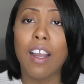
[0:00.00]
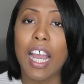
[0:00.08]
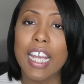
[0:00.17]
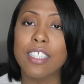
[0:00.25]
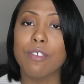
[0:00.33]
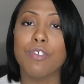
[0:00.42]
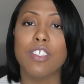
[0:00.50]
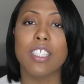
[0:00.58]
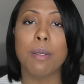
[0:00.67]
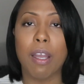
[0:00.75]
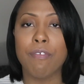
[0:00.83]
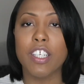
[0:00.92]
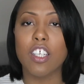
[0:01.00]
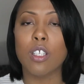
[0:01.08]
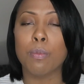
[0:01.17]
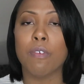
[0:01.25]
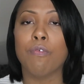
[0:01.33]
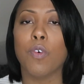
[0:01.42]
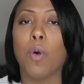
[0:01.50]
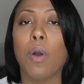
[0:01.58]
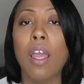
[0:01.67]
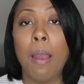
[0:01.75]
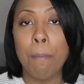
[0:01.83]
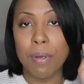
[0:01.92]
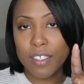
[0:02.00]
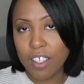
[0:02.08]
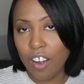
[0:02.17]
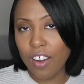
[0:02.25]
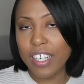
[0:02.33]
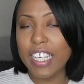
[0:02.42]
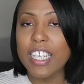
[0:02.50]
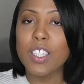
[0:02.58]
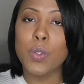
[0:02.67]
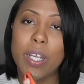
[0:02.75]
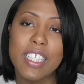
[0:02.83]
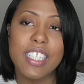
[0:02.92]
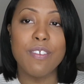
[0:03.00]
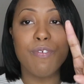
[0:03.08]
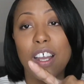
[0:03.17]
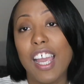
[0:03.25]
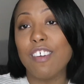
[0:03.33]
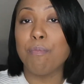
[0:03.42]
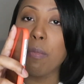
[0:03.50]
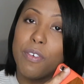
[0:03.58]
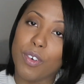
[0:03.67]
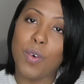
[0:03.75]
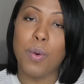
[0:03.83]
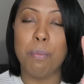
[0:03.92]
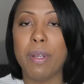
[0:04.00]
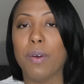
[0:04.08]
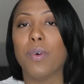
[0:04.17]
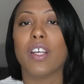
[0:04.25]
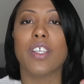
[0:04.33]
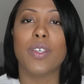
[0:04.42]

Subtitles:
Guys, if you've seen my videos before, Mizani 25 Miracle Milk.